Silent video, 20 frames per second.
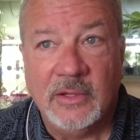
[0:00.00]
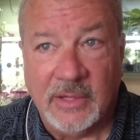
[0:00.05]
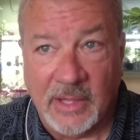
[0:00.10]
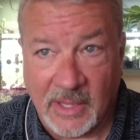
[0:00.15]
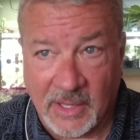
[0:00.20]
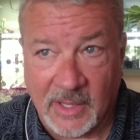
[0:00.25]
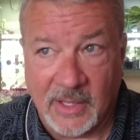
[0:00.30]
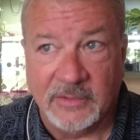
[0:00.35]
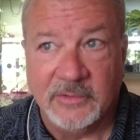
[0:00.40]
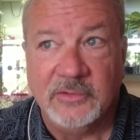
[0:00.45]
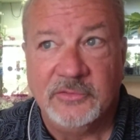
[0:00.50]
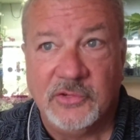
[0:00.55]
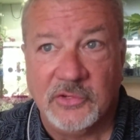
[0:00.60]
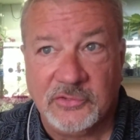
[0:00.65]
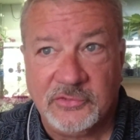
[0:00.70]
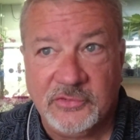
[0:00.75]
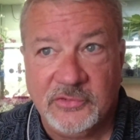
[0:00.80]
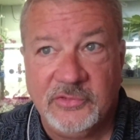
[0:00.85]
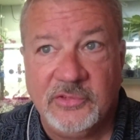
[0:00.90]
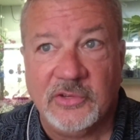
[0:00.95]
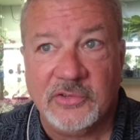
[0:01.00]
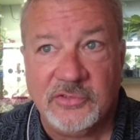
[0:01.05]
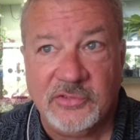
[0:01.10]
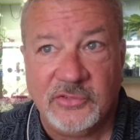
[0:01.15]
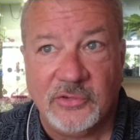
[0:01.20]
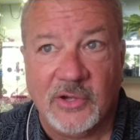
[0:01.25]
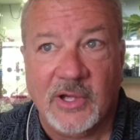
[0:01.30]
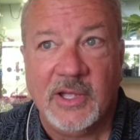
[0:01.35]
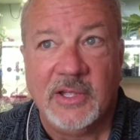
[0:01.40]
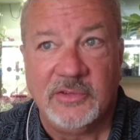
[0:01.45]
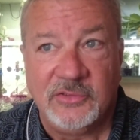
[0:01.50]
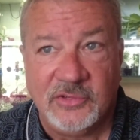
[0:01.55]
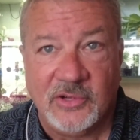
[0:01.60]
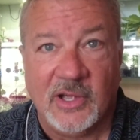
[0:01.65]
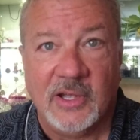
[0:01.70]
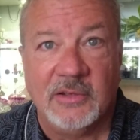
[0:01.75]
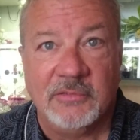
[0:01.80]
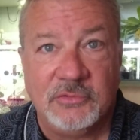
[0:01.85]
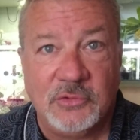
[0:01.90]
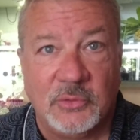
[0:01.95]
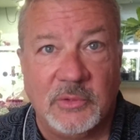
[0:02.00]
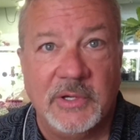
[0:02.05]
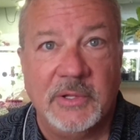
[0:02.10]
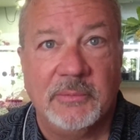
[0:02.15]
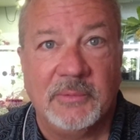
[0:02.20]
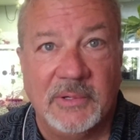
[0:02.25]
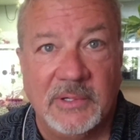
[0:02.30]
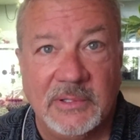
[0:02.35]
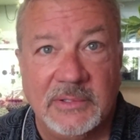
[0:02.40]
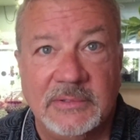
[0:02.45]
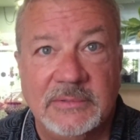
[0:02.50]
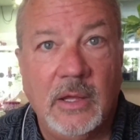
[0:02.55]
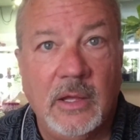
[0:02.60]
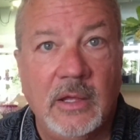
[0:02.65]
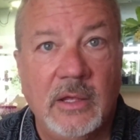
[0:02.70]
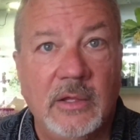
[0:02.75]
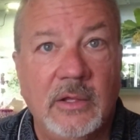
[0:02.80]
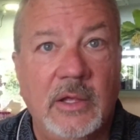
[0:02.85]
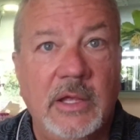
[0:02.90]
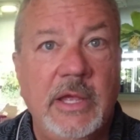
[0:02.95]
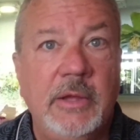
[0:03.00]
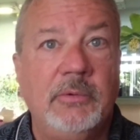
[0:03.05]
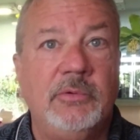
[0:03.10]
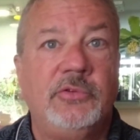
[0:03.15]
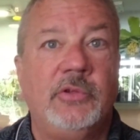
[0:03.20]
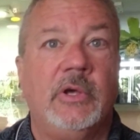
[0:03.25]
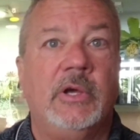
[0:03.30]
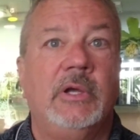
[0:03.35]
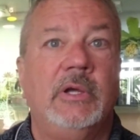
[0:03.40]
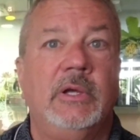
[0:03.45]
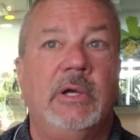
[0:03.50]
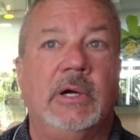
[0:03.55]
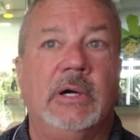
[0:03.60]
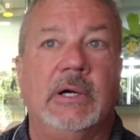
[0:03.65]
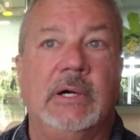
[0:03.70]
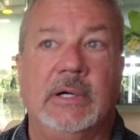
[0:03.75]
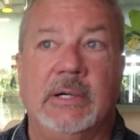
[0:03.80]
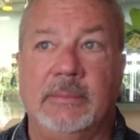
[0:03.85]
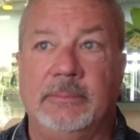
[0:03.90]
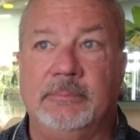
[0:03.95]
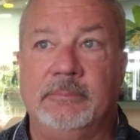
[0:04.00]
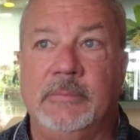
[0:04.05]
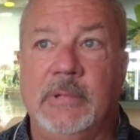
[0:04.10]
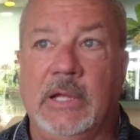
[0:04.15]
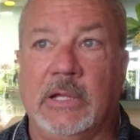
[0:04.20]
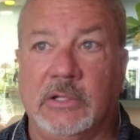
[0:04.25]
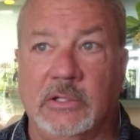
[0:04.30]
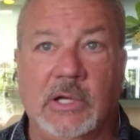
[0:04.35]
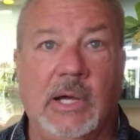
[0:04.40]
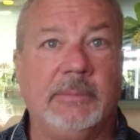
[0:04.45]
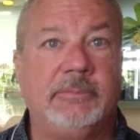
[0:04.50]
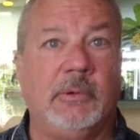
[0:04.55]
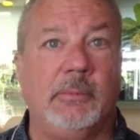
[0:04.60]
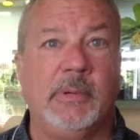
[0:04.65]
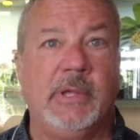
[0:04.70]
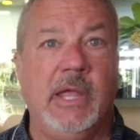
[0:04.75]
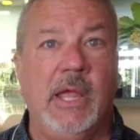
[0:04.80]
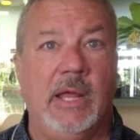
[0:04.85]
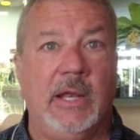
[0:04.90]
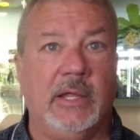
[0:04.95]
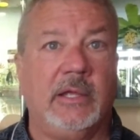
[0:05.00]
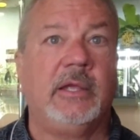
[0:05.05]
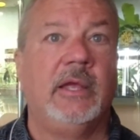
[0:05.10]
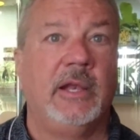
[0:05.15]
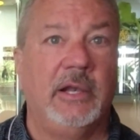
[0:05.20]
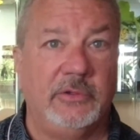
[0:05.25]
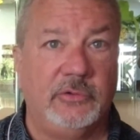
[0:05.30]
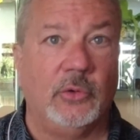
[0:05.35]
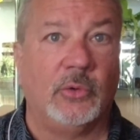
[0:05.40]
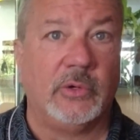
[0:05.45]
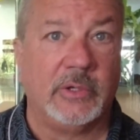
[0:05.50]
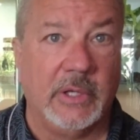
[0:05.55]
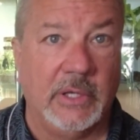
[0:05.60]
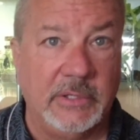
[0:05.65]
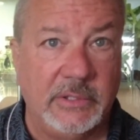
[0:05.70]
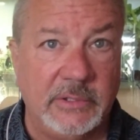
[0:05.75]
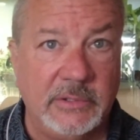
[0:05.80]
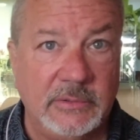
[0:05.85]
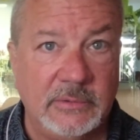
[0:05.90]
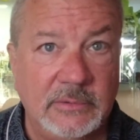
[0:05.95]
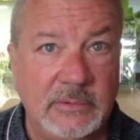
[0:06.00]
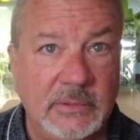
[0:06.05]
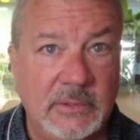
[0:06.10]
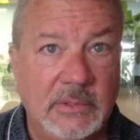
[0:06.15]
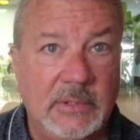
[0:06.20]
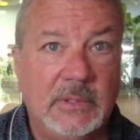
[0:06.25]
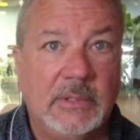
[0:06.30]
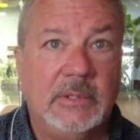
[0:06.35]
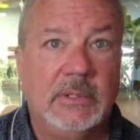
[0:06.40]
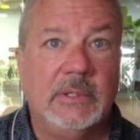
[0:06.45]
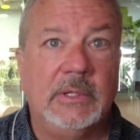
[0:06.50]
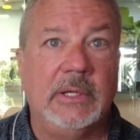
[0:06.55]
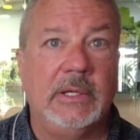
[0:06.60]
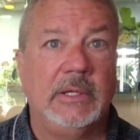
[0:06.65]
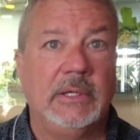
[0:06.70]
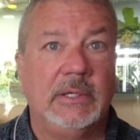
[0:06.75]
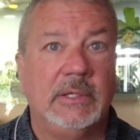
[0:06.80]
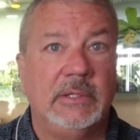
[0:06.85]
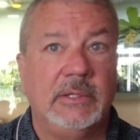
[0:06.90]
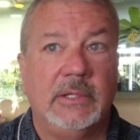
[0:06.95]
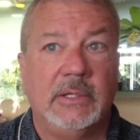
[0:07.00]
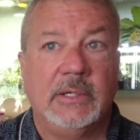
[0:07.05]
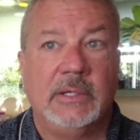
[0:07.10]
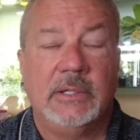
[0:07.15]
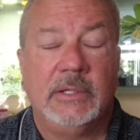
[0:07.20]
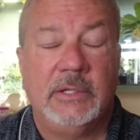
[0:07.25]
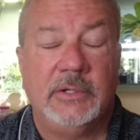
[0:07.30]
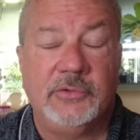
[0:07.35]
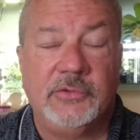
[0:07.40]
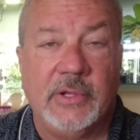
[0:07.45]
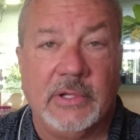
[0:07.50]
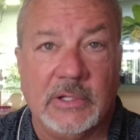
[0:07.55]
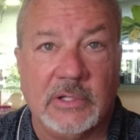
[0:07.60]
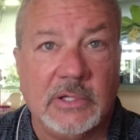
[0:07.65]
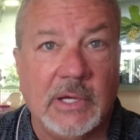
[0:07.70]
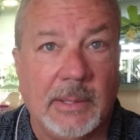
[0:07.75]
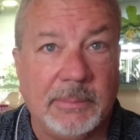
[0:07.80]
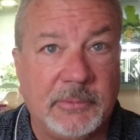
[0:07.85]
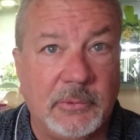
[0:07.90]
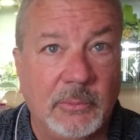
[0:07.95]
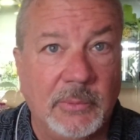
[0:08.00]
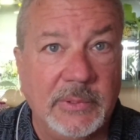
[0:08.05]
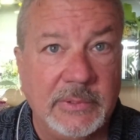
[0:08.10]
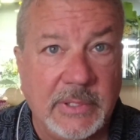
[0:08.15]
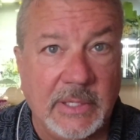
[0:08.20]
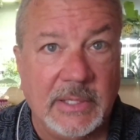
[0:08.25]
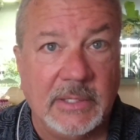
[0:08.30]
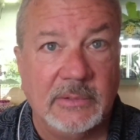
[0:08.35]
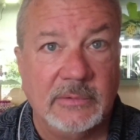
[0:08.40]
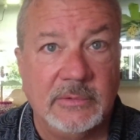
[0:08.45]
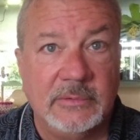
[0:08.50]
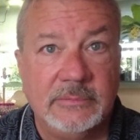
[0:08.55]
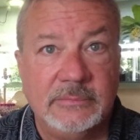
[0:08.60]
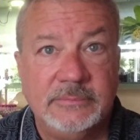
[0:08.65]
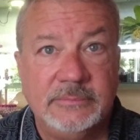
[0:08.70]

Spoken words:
Yeah, just shy of 21. He was a helicopter mechanic and a door gunner, and his helicopter went down.